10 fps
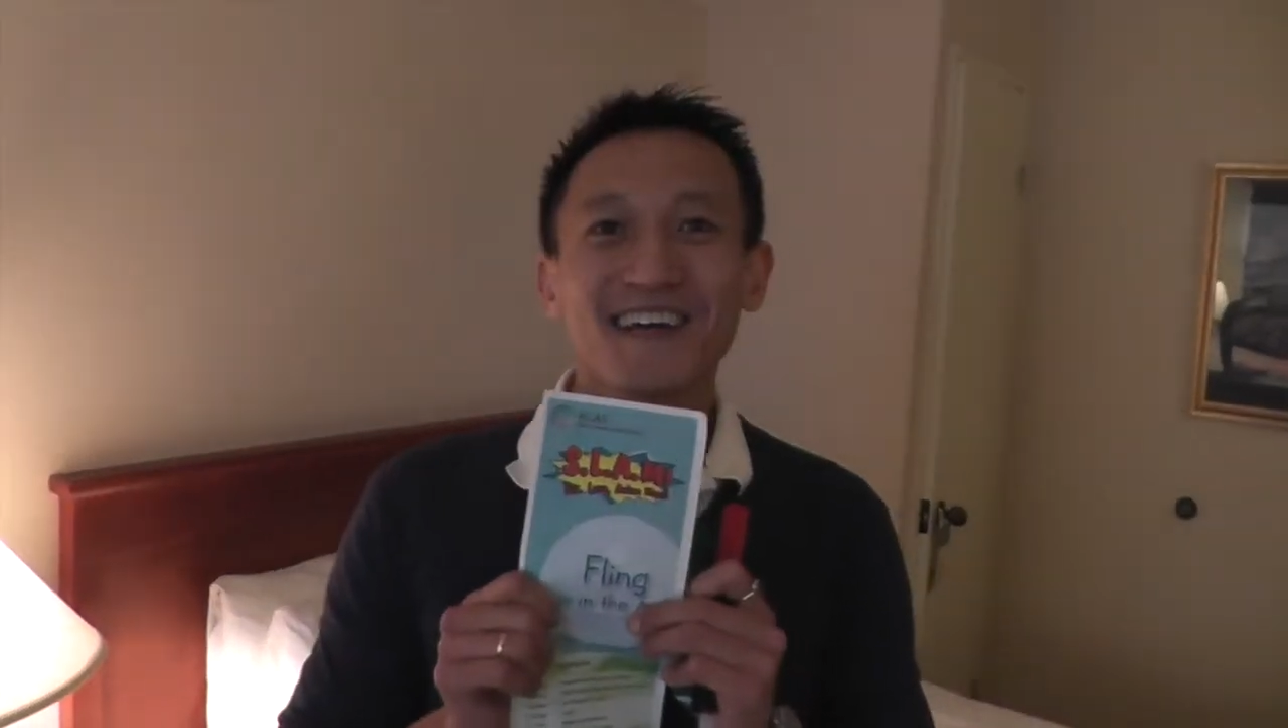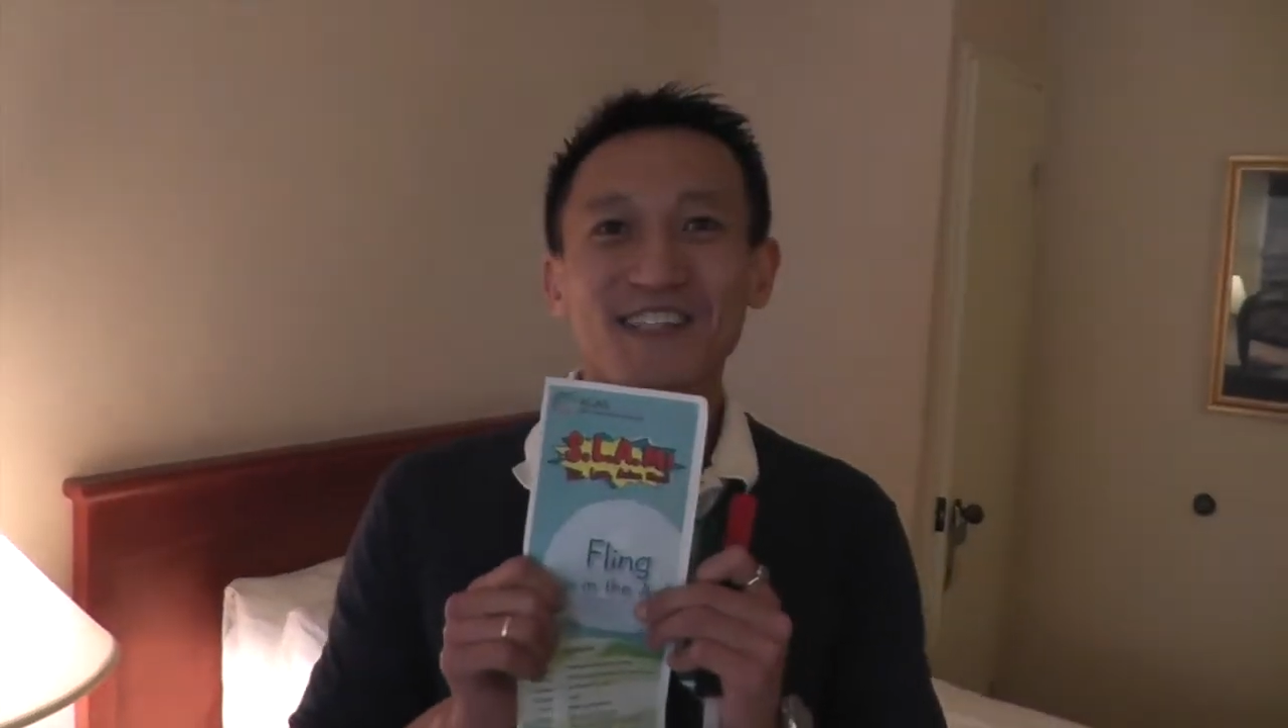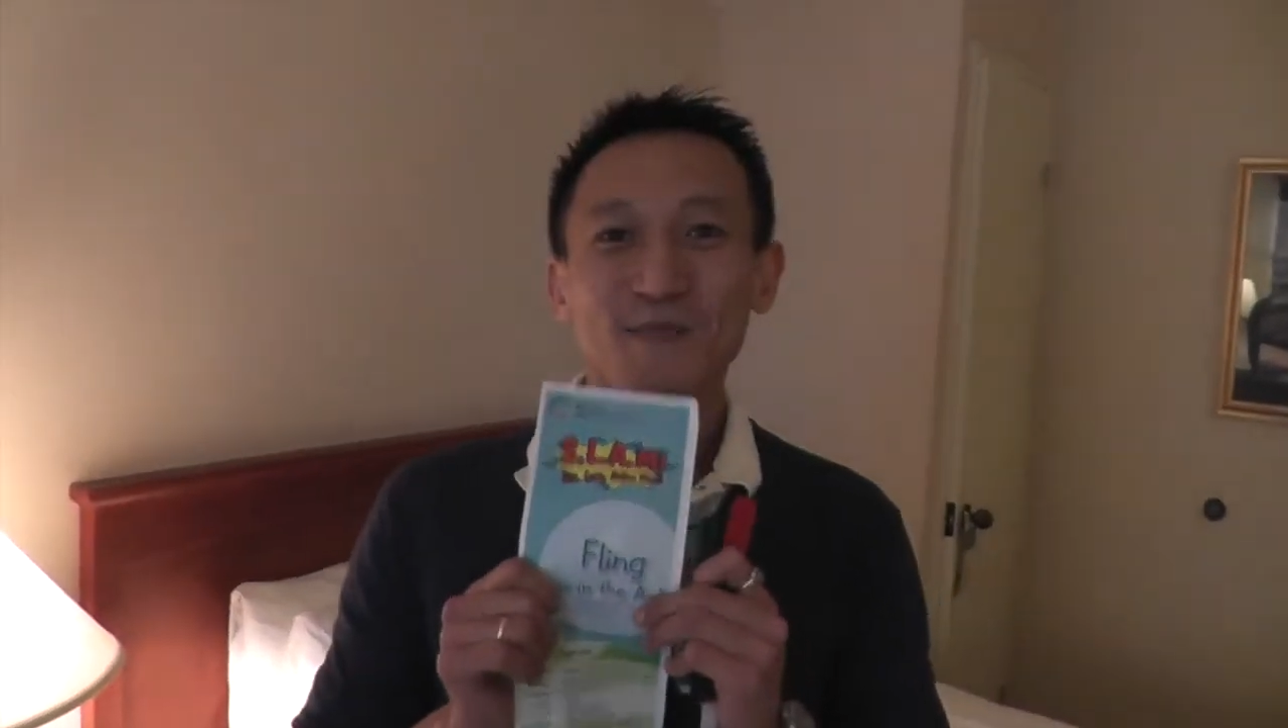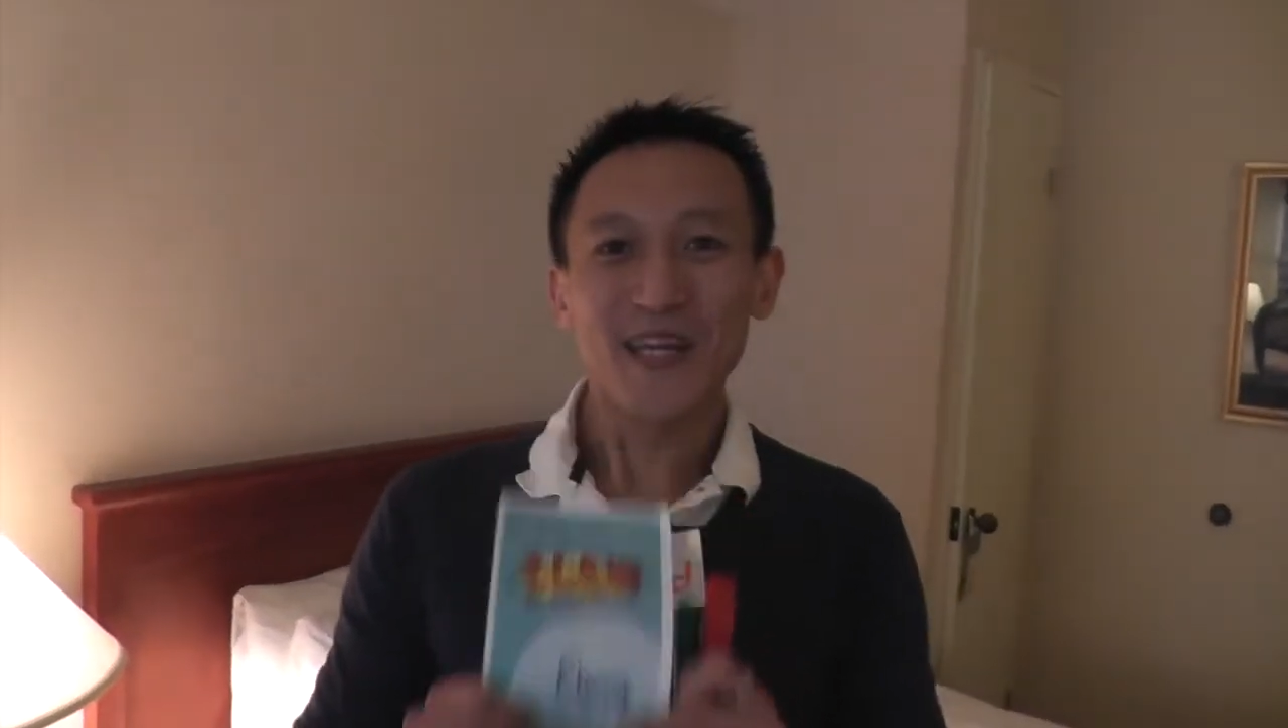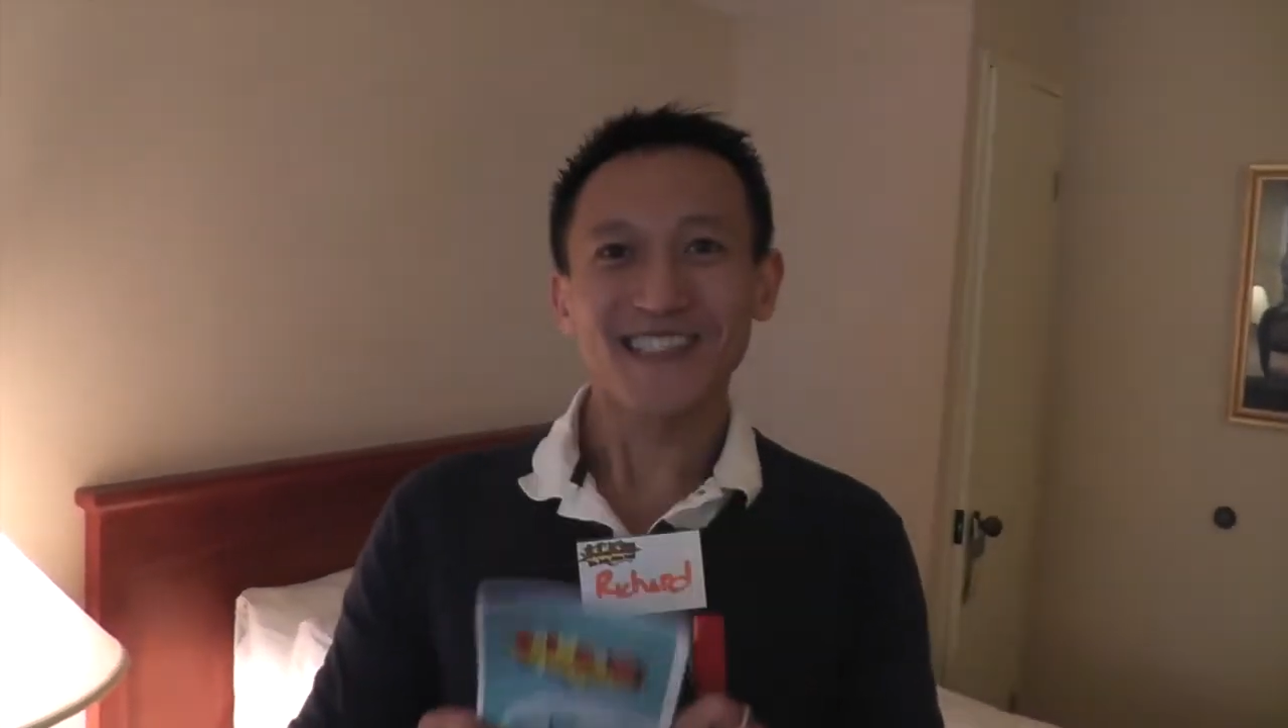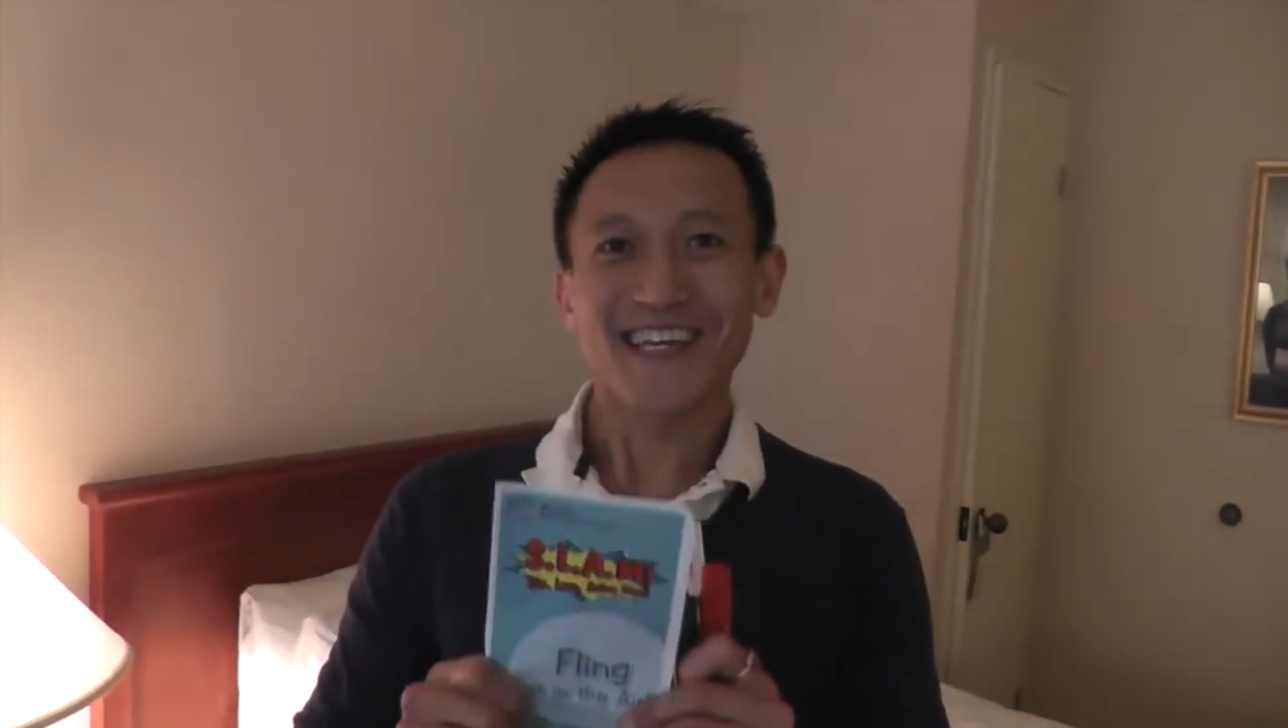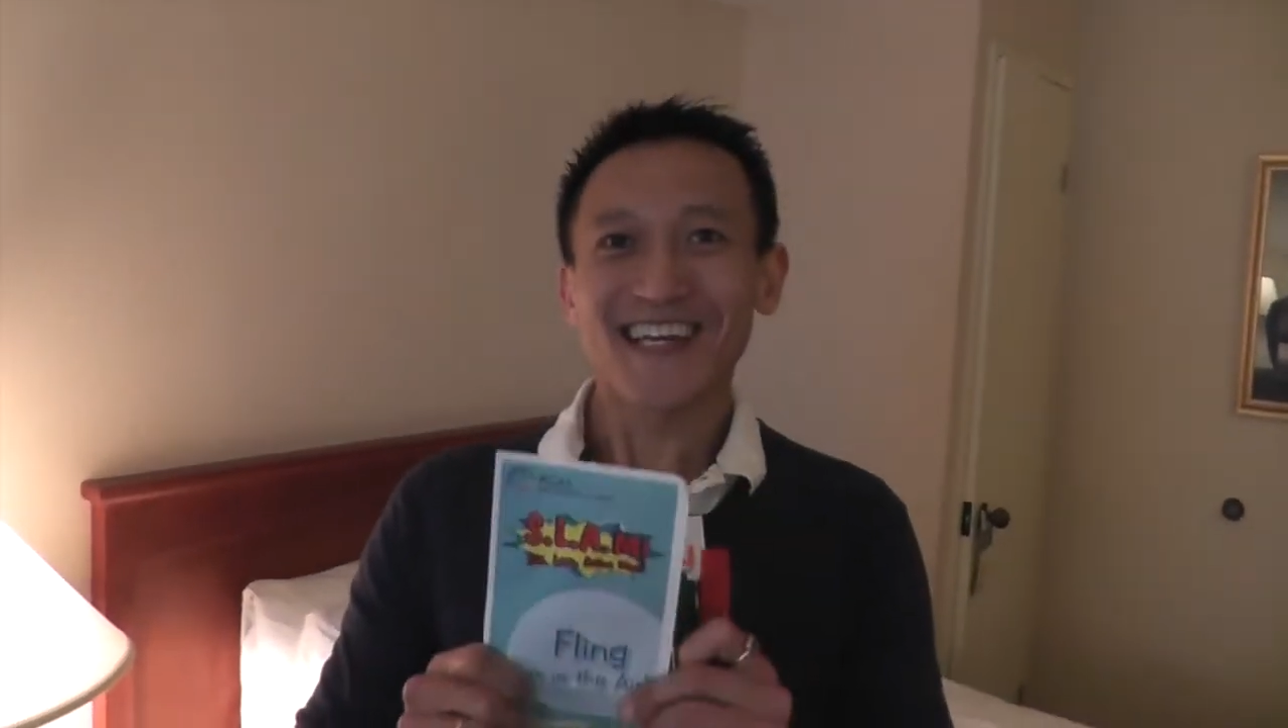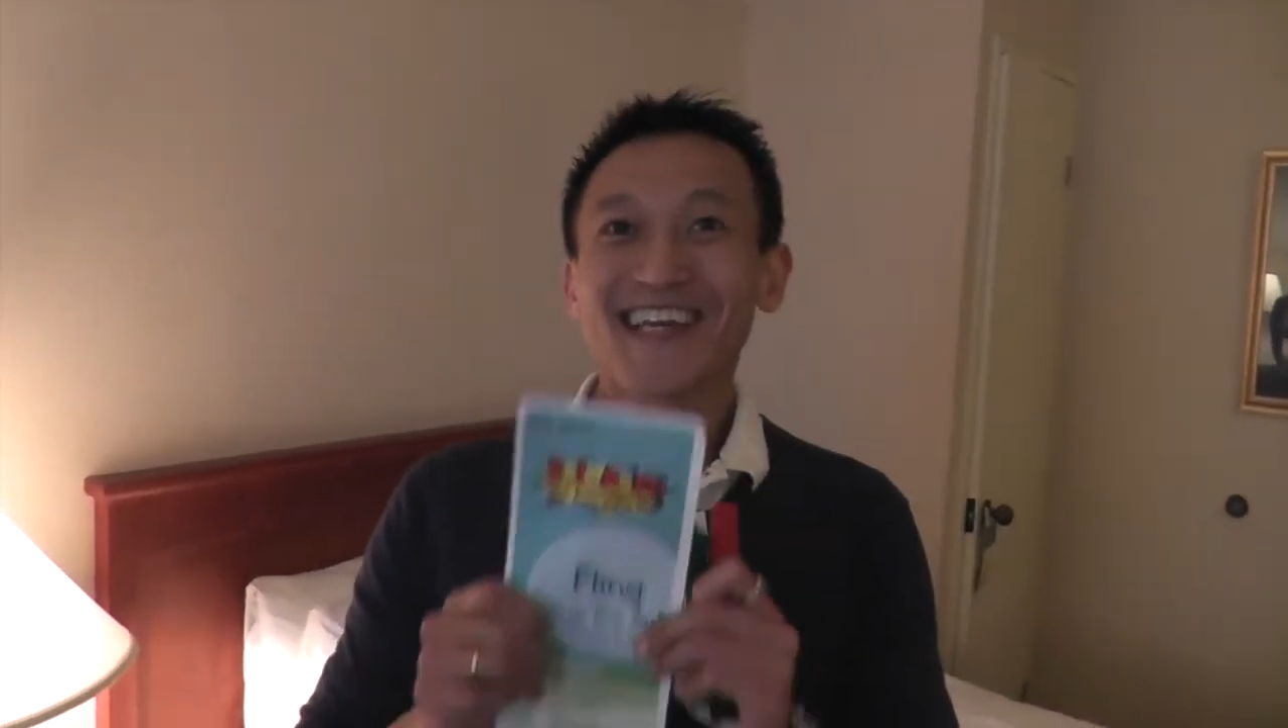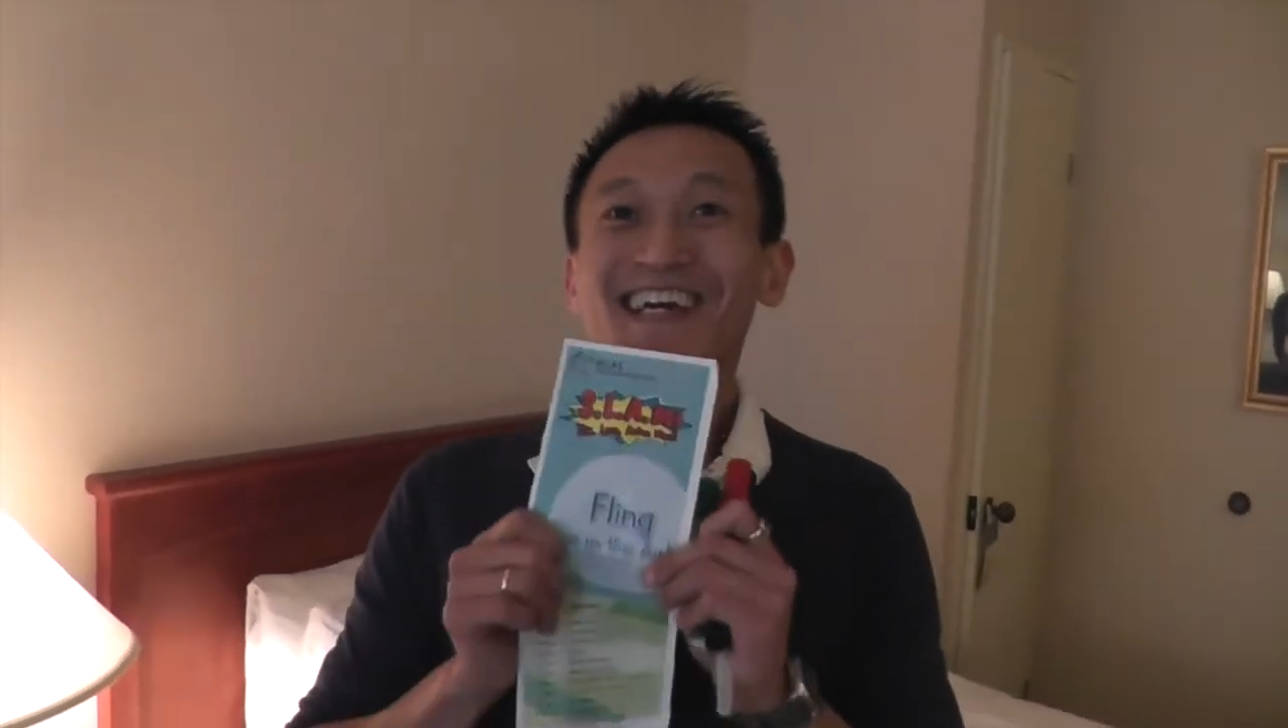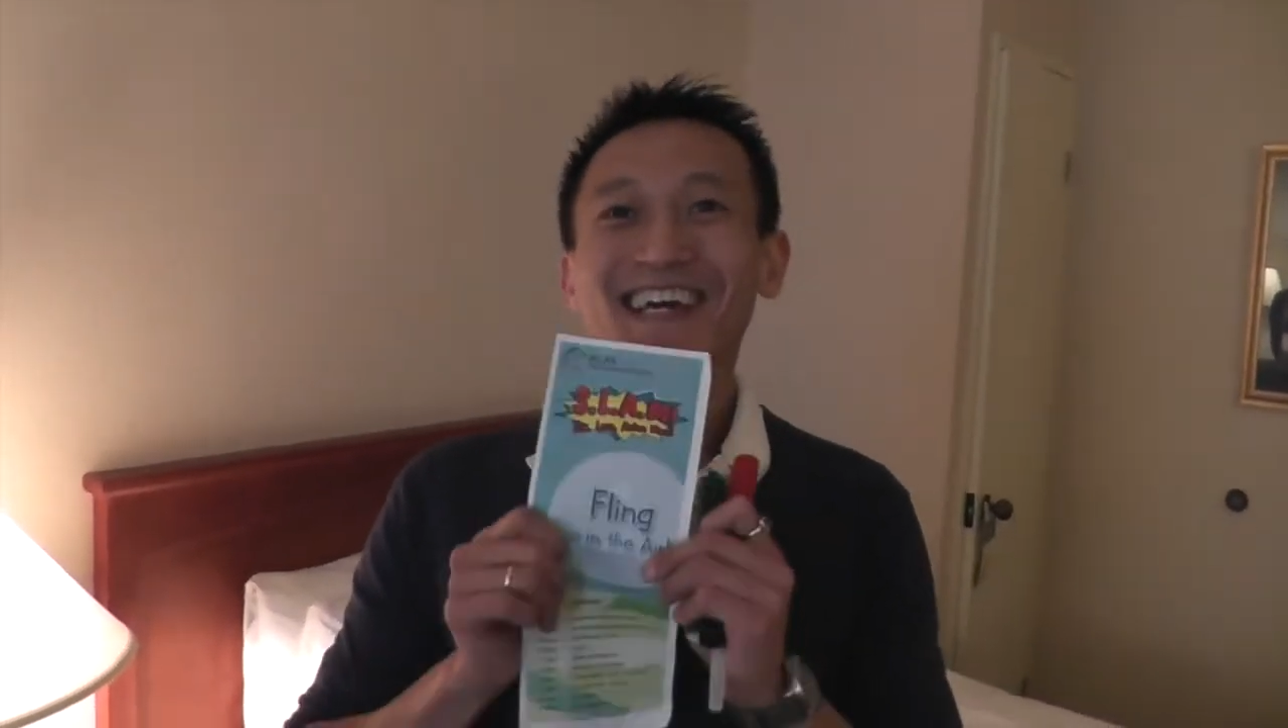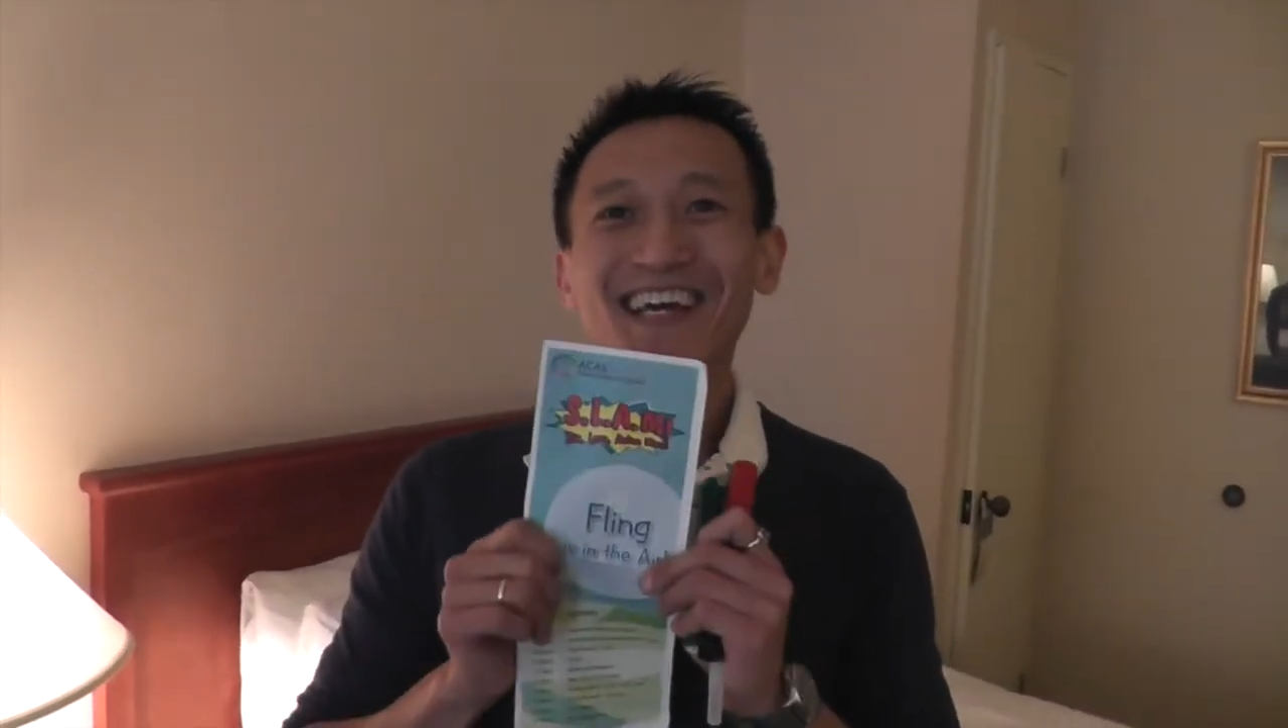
It's amazing.